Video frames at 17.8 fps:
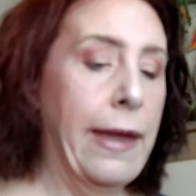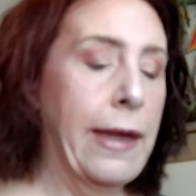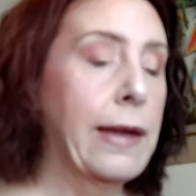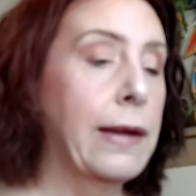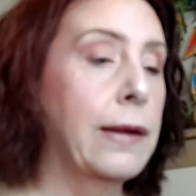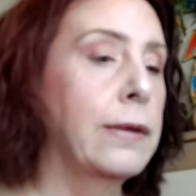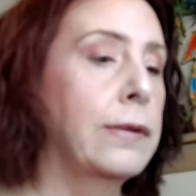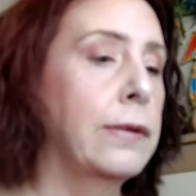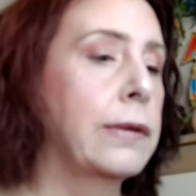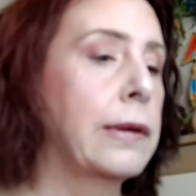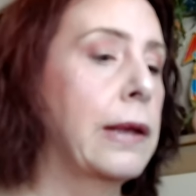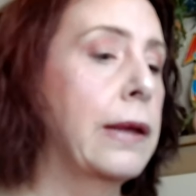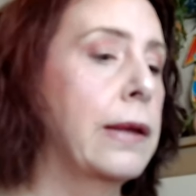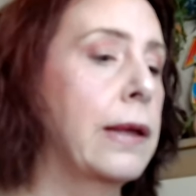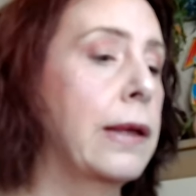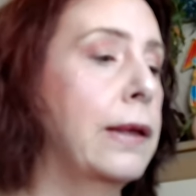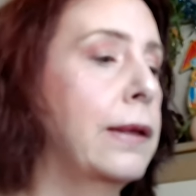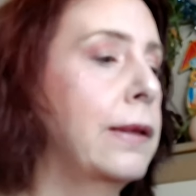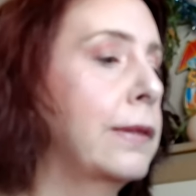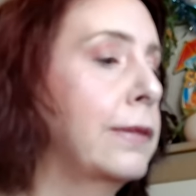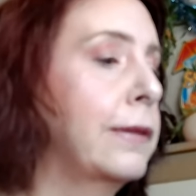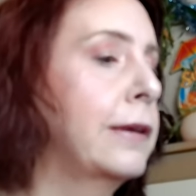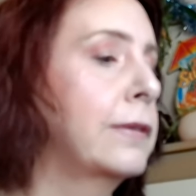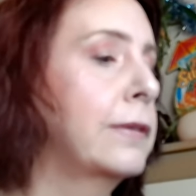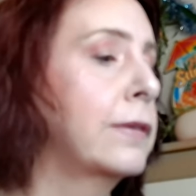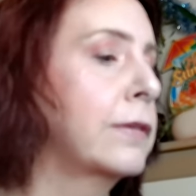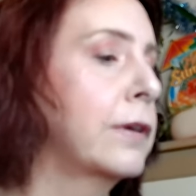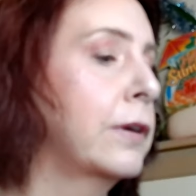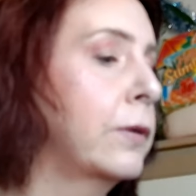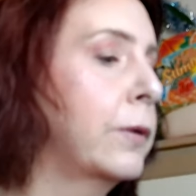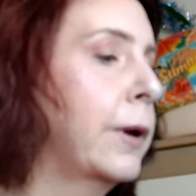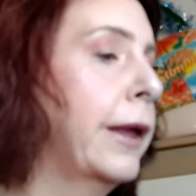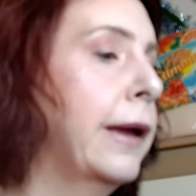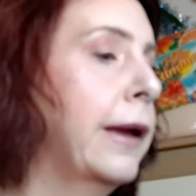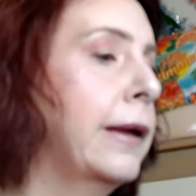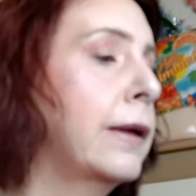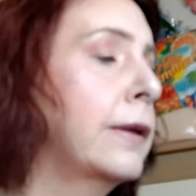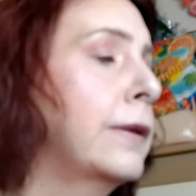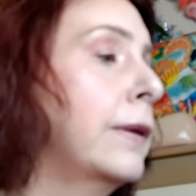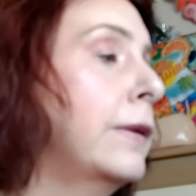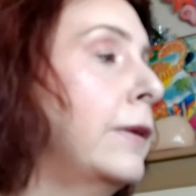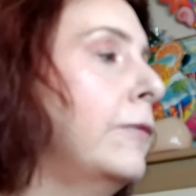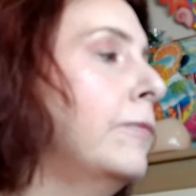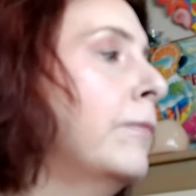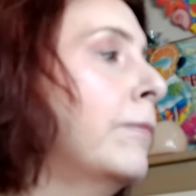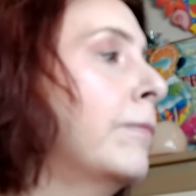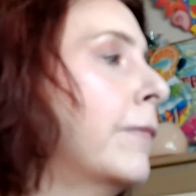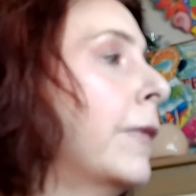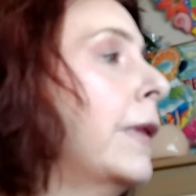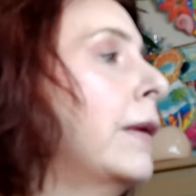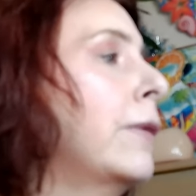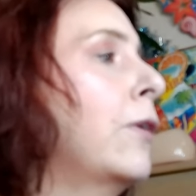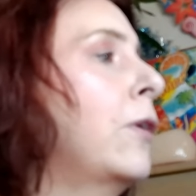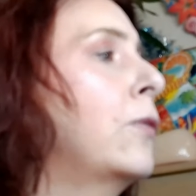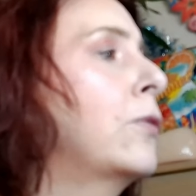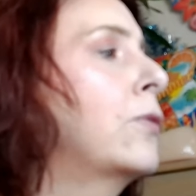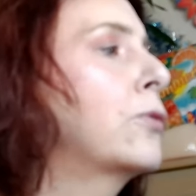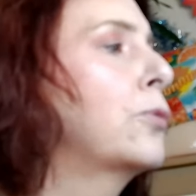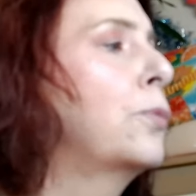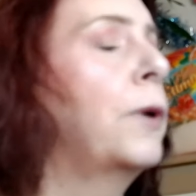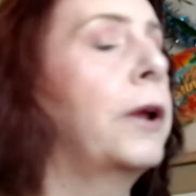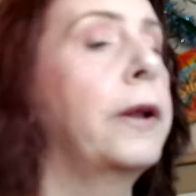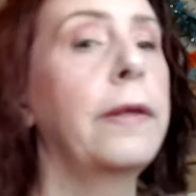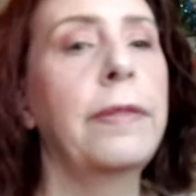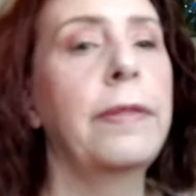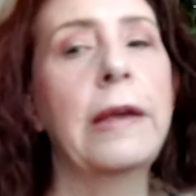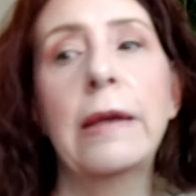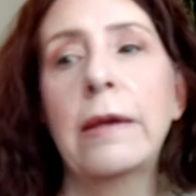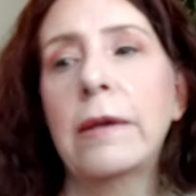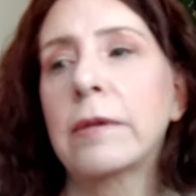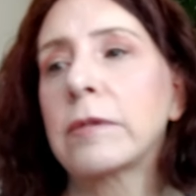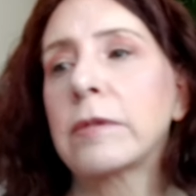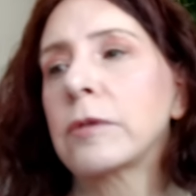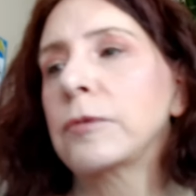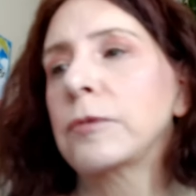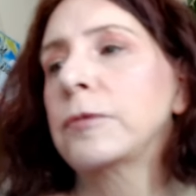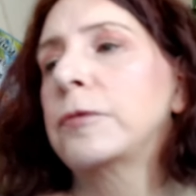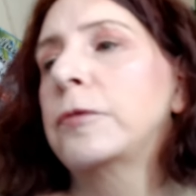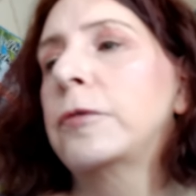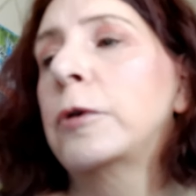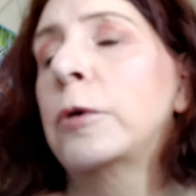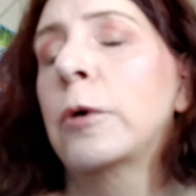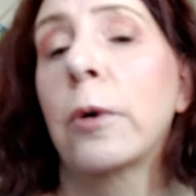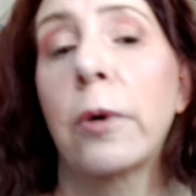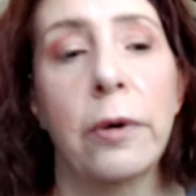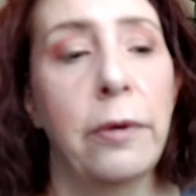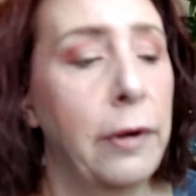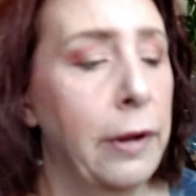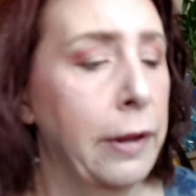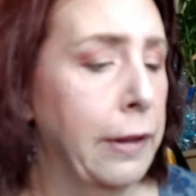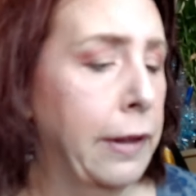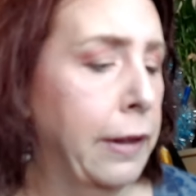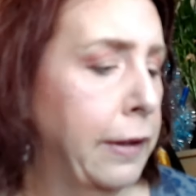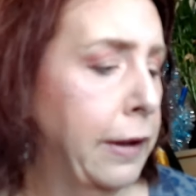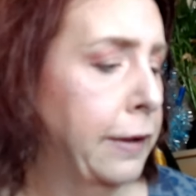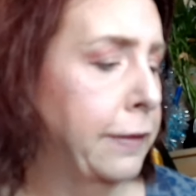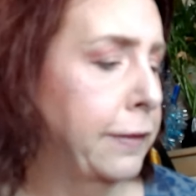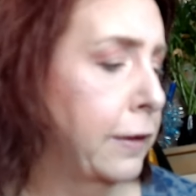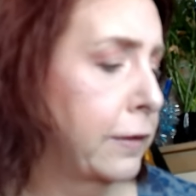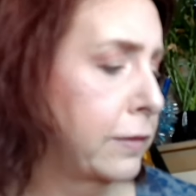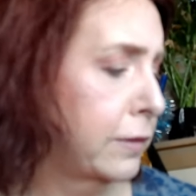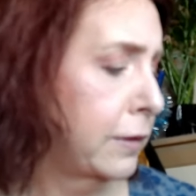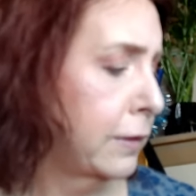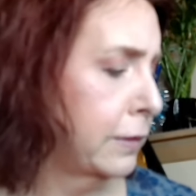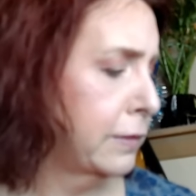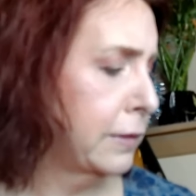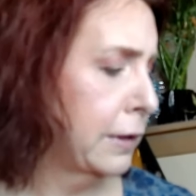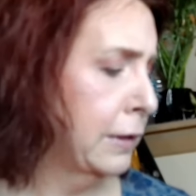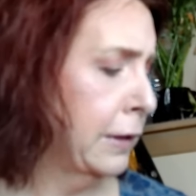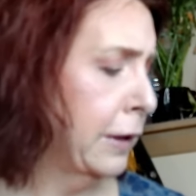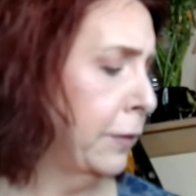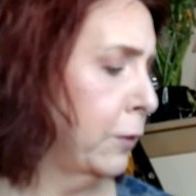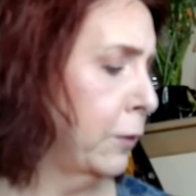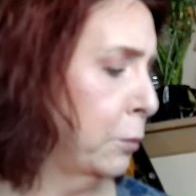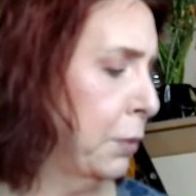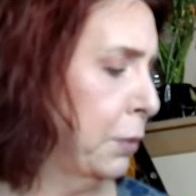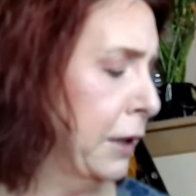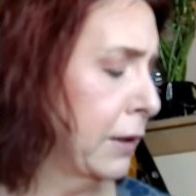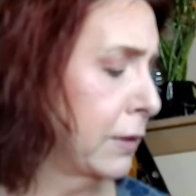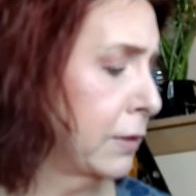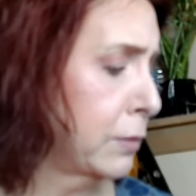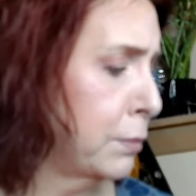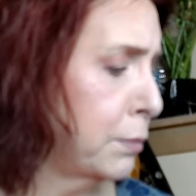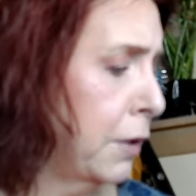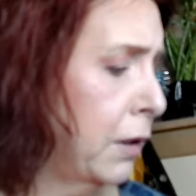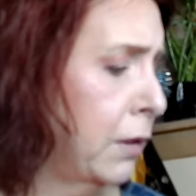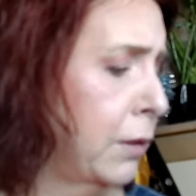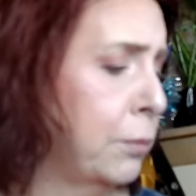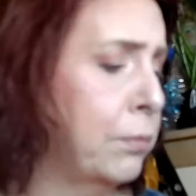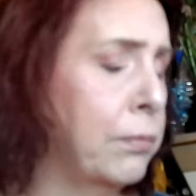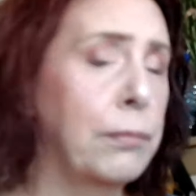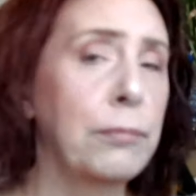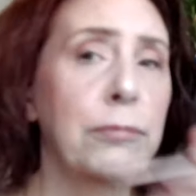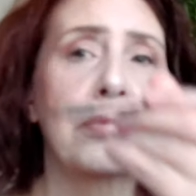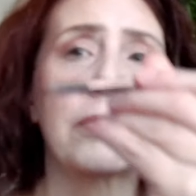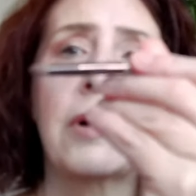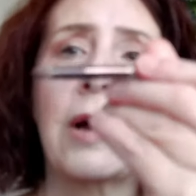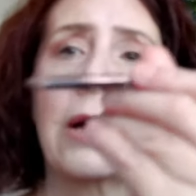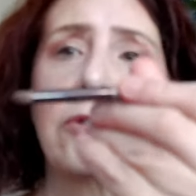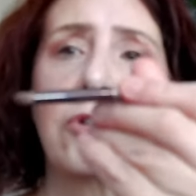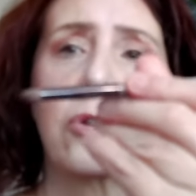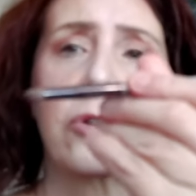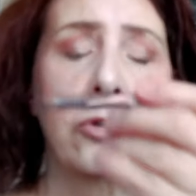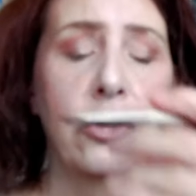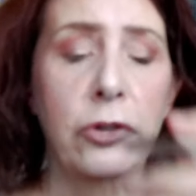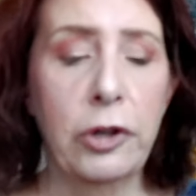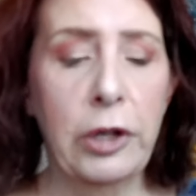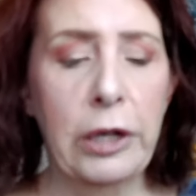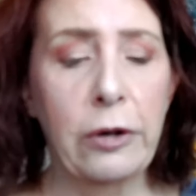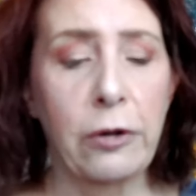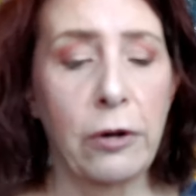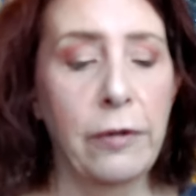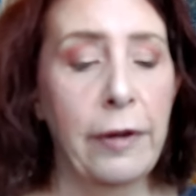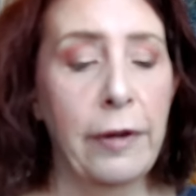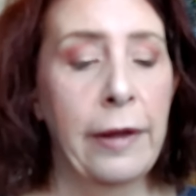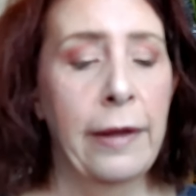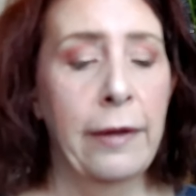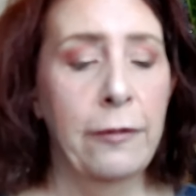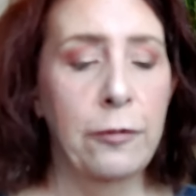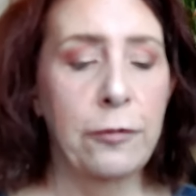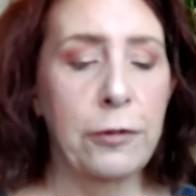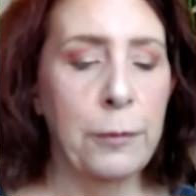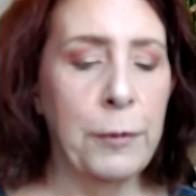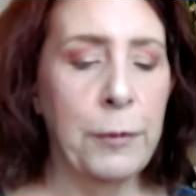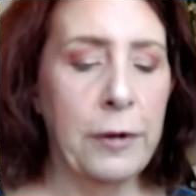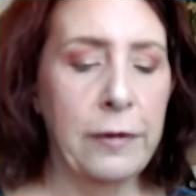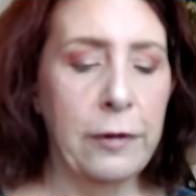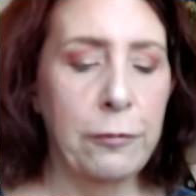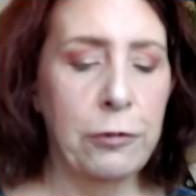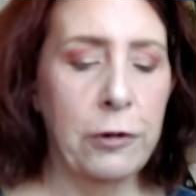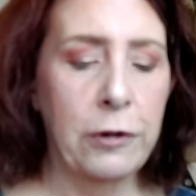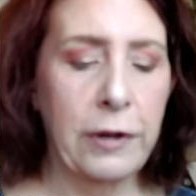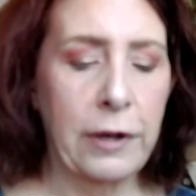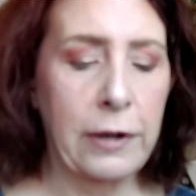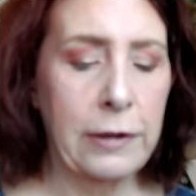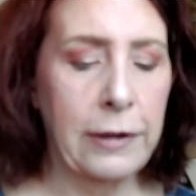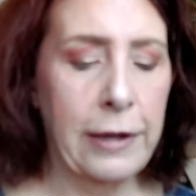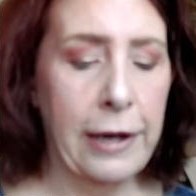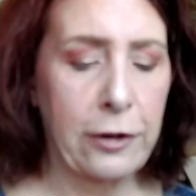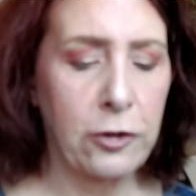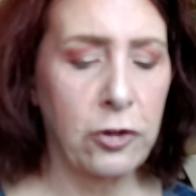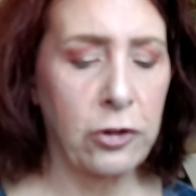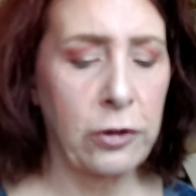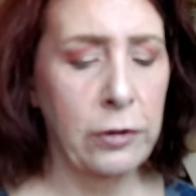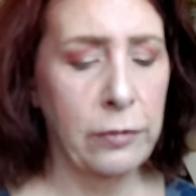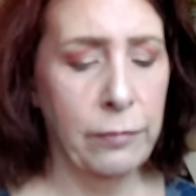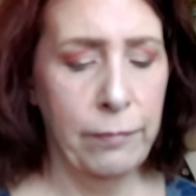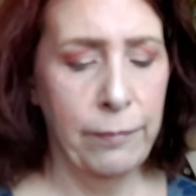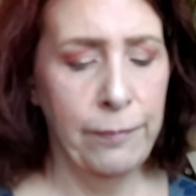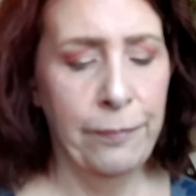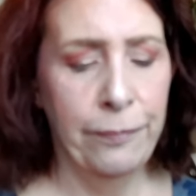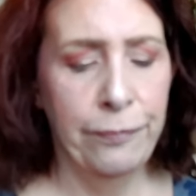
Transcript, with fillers: And uh, let's go ahead and use one of these for, this is another B S Mall brush here from a different collection.